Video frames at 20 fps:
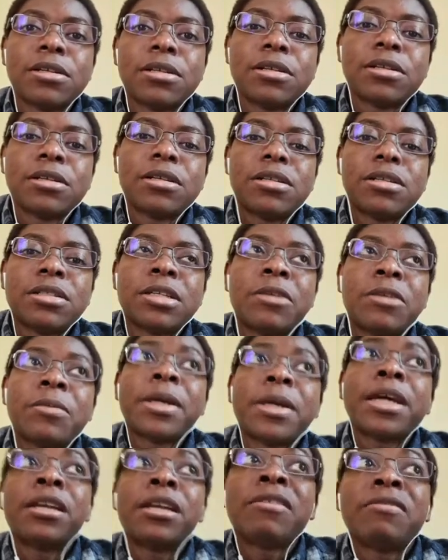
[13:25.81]
So because
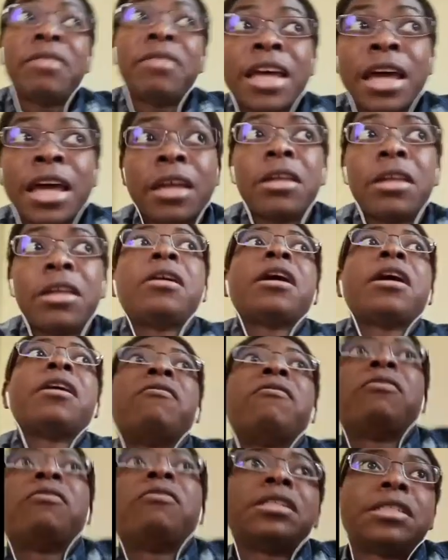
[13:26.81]
of that, you can fall
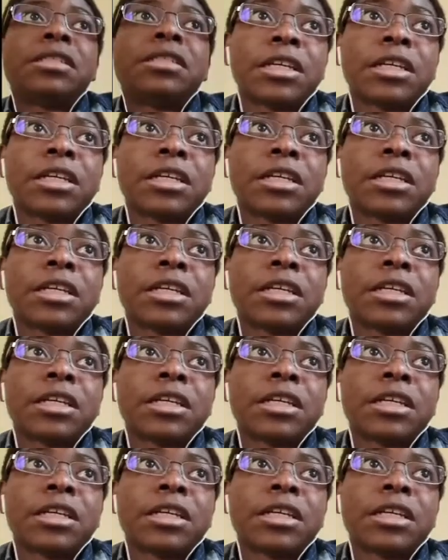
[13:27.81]
sick.